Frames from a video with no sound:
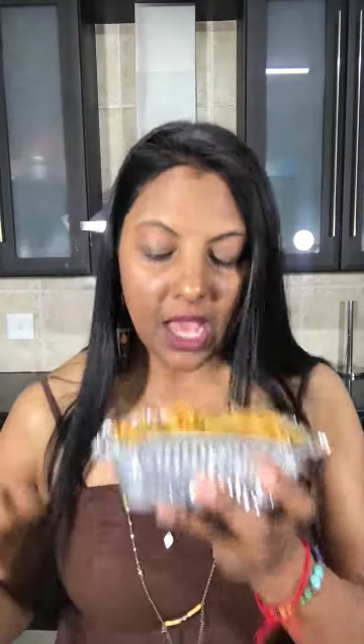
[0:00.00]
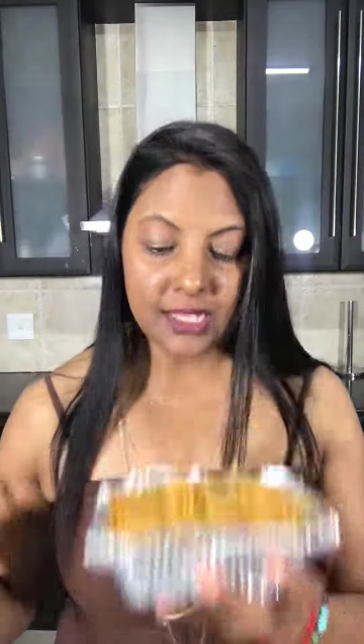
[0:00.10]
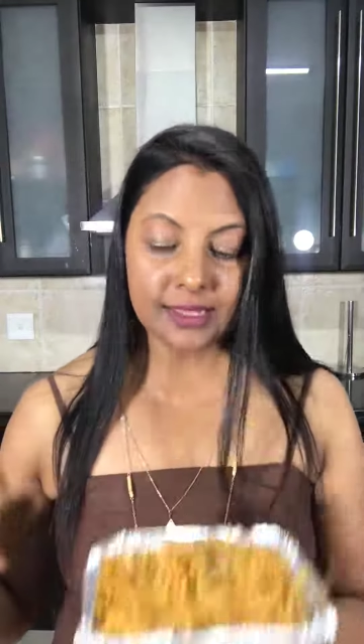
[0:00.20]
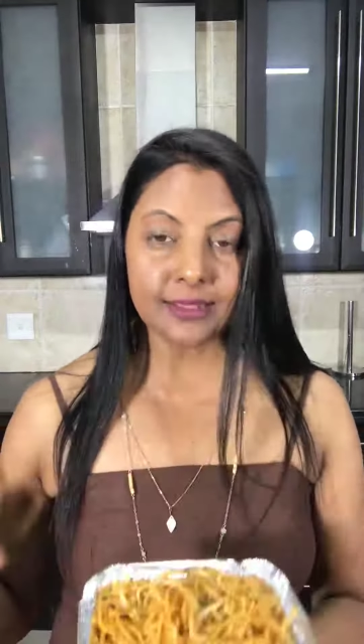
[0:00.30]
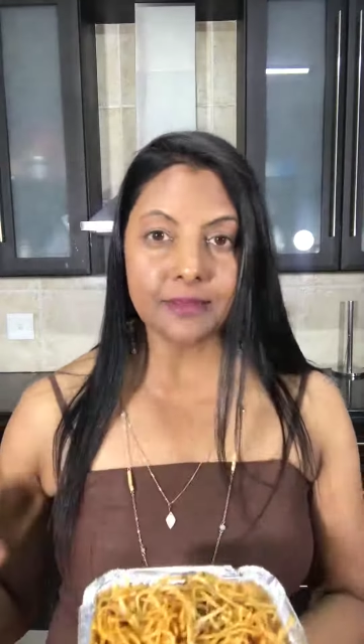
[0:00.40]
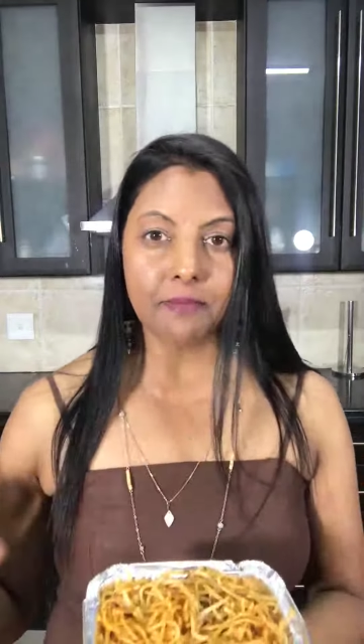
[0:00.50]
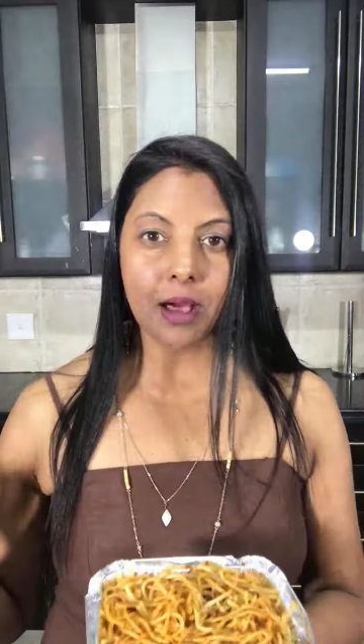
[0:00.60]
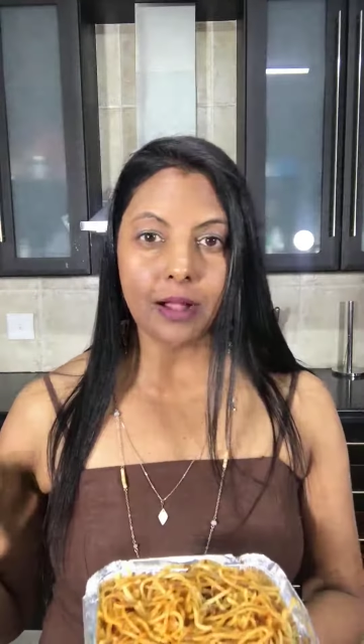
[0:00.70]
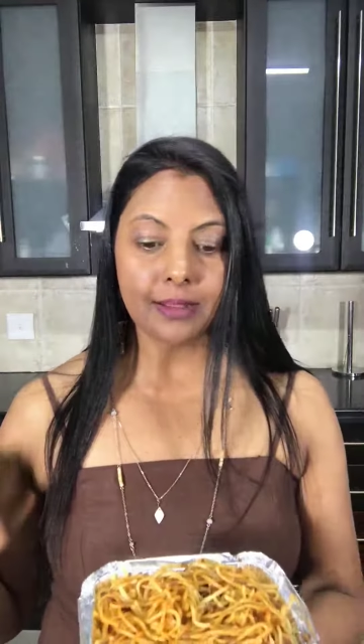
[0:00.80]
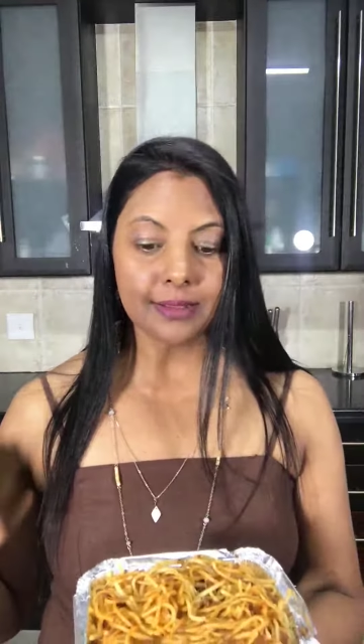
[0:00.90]
It
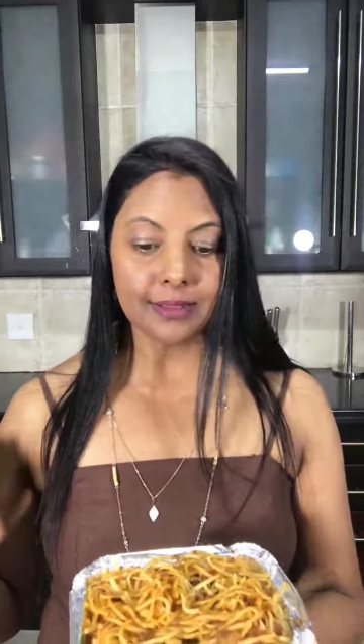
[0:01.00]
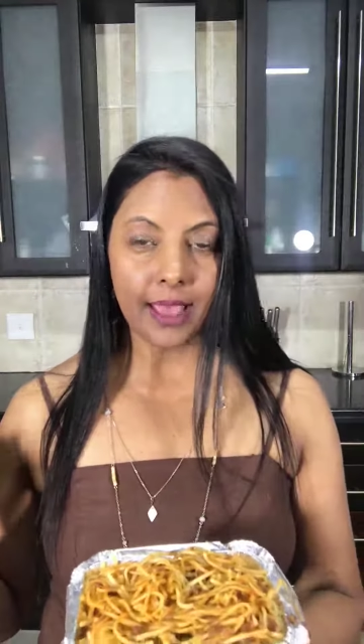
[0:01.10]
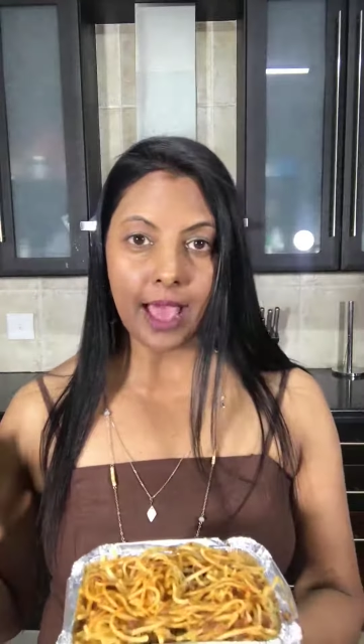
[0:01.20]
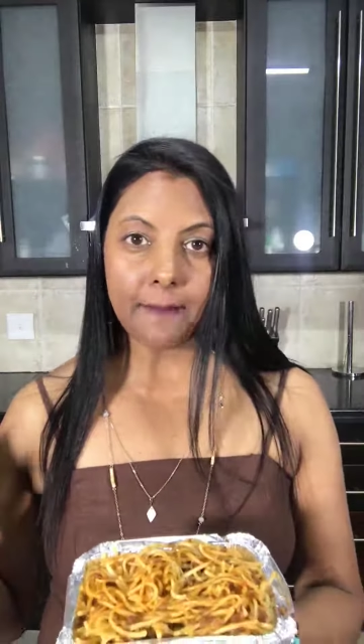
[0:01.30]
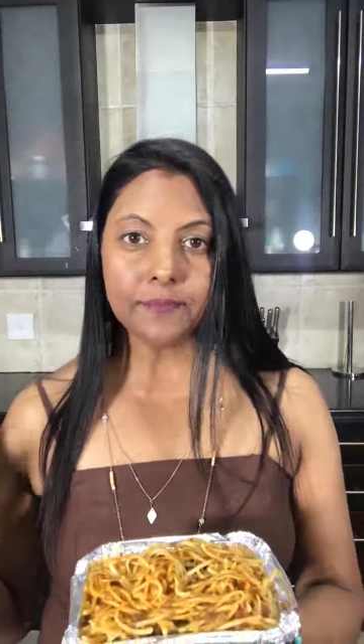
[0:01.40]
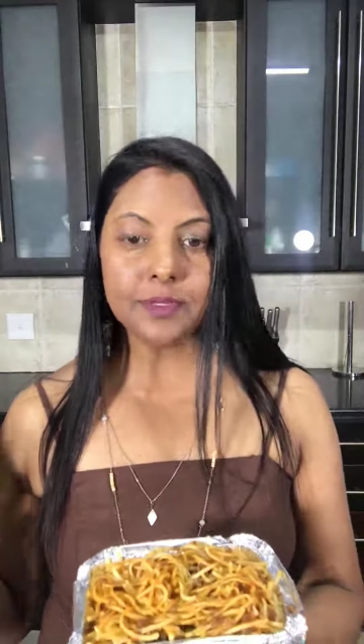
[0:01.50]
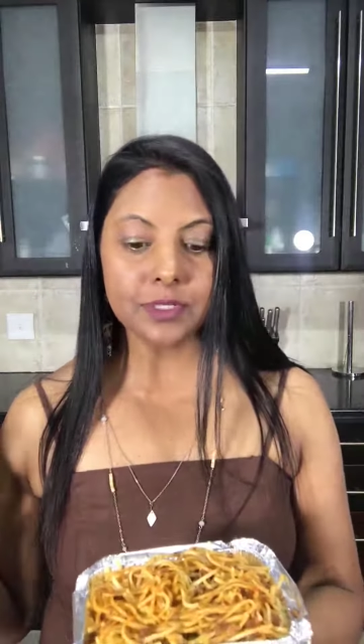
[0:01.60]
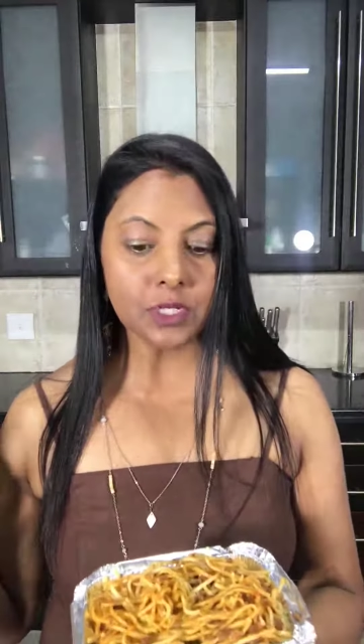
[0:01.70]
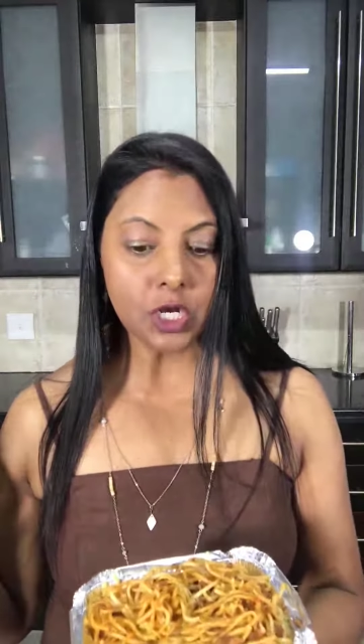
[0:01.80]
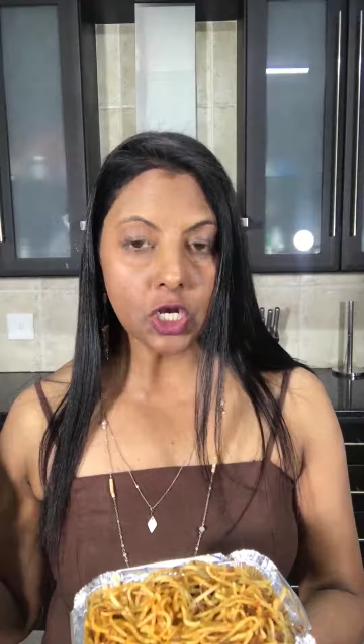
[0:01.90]
smells
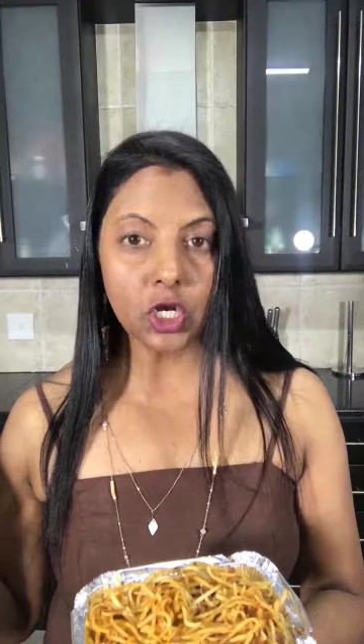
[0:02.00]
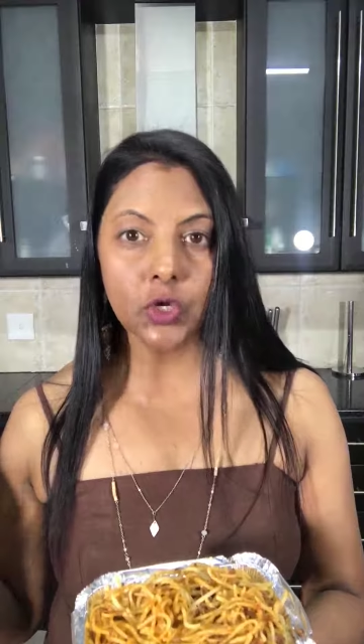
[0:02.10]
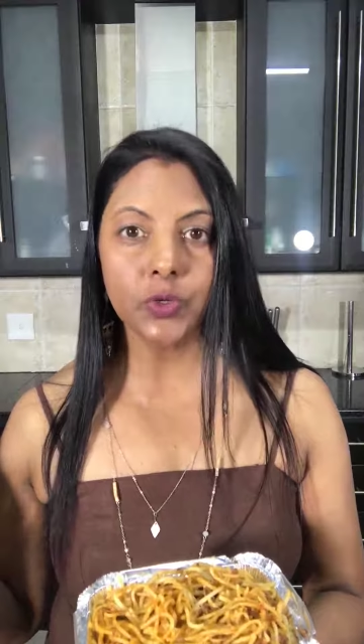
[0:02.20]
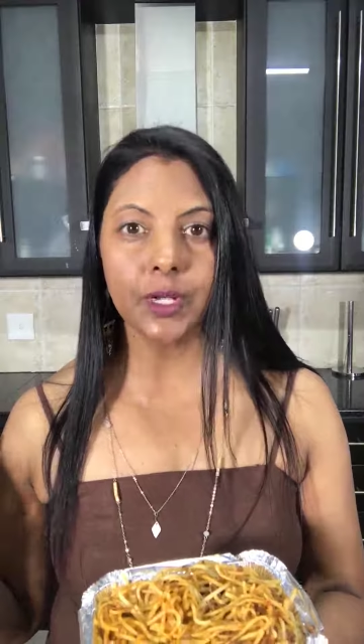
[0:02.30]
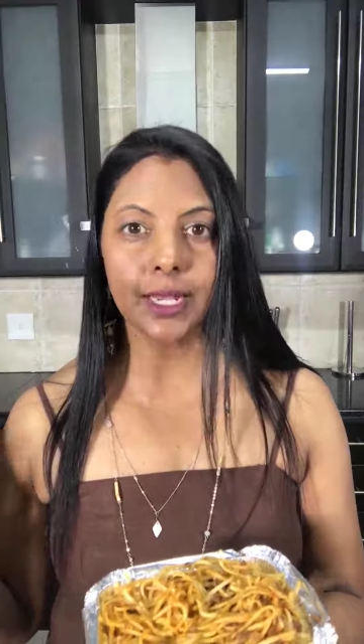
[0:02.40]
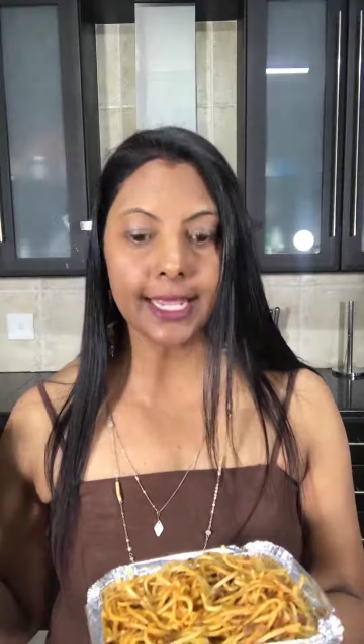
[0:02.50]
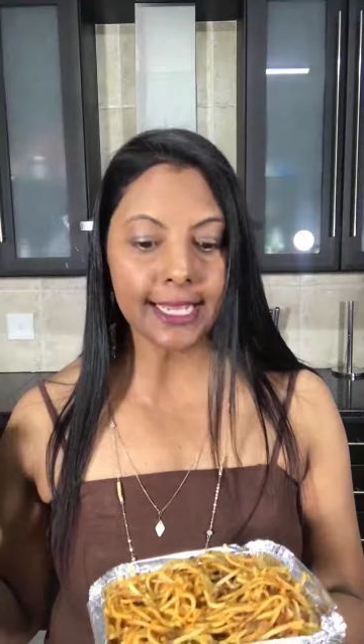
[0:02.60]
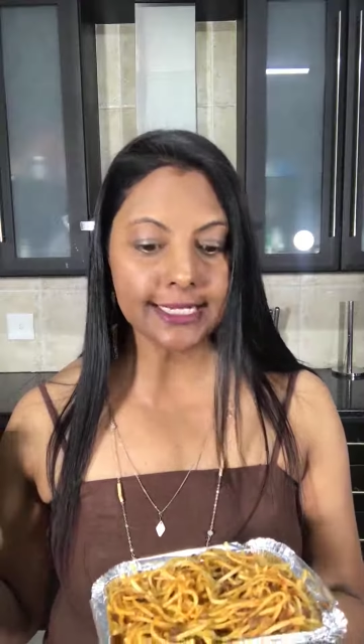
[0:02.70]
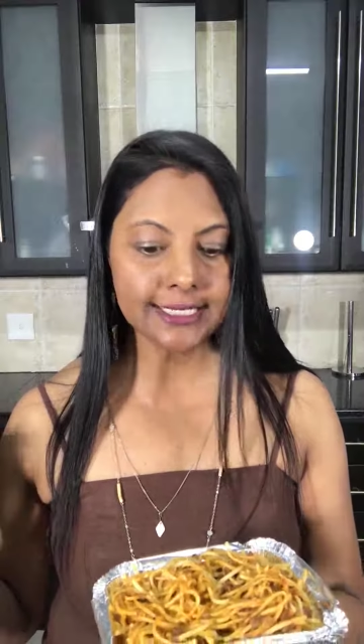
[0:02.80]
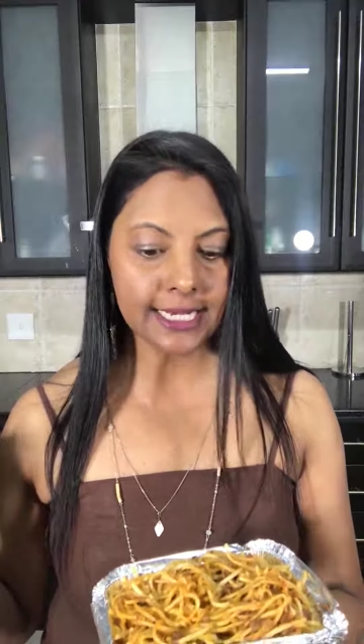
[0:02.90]
absolutely
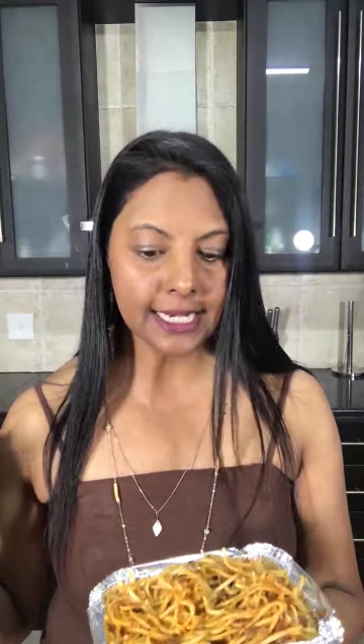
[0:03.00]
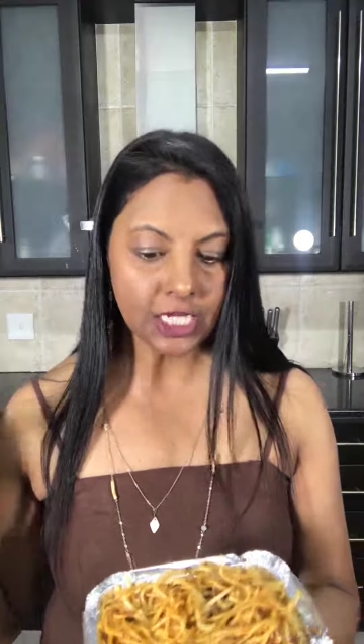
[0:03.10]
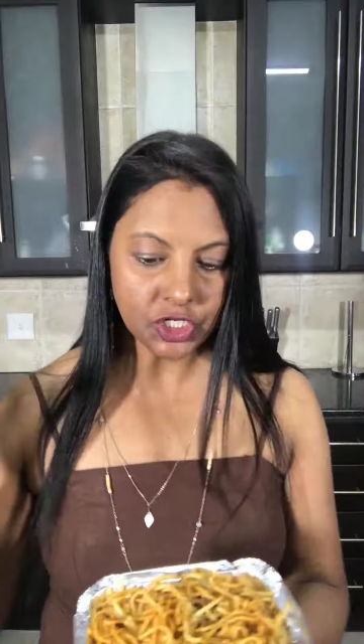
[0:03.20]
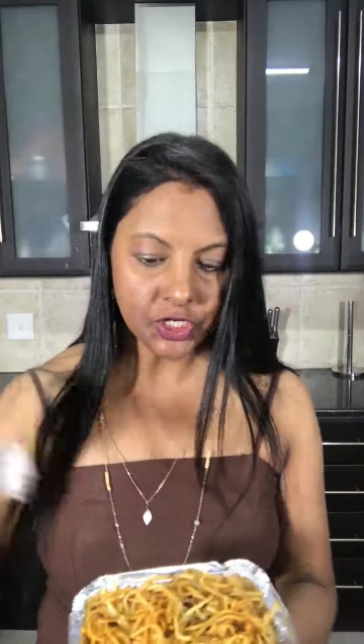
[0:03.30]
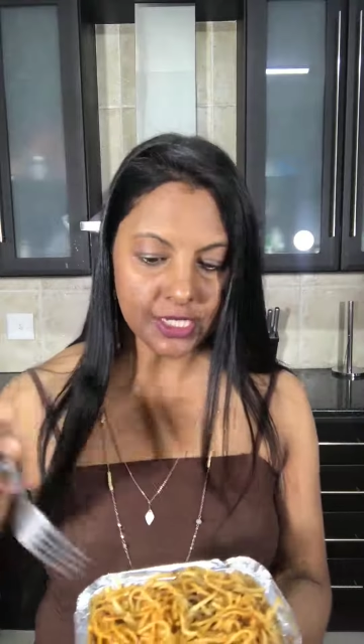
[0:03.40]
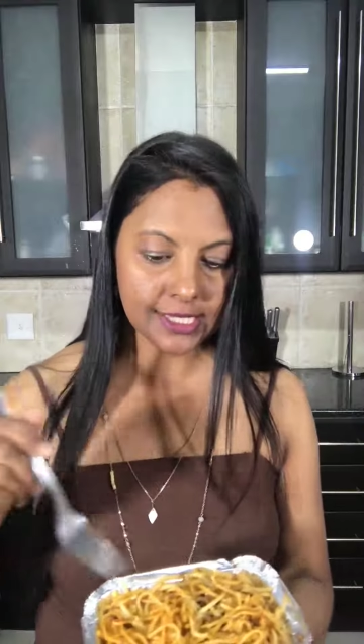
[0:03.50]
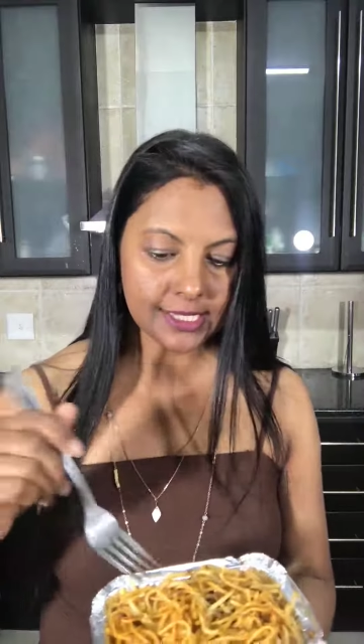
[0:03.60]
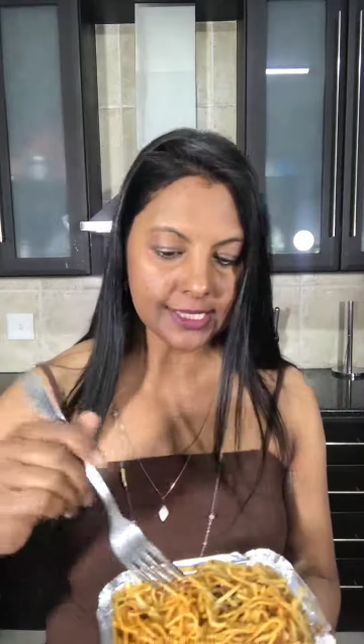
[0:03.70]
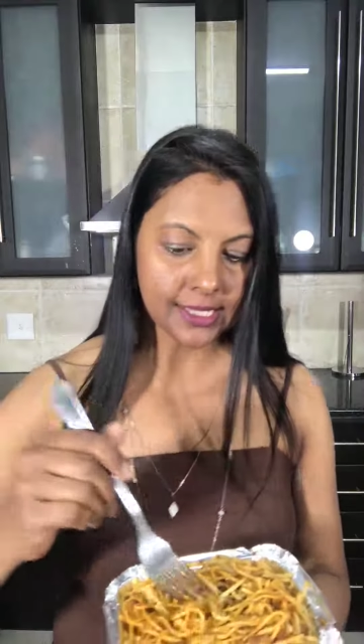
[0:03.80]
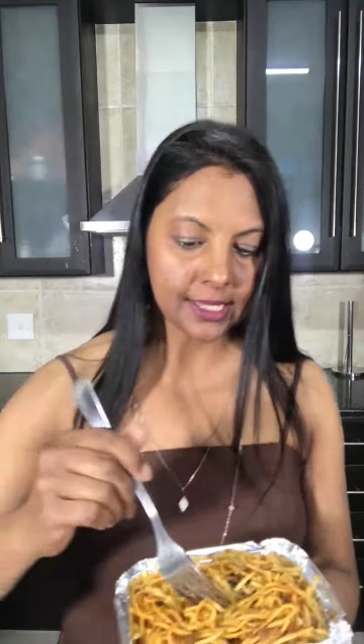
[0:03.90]

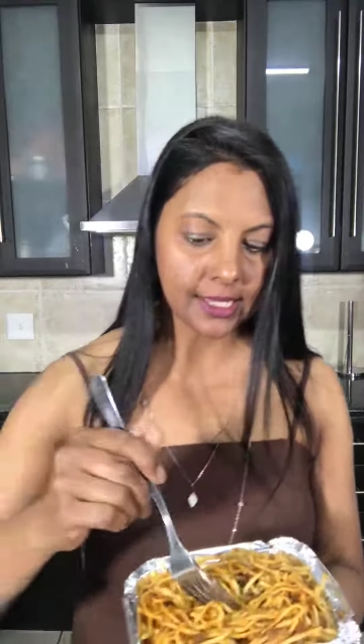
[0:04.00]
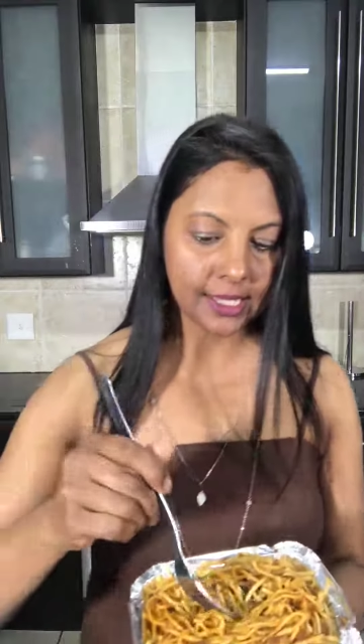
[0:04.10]
delicious.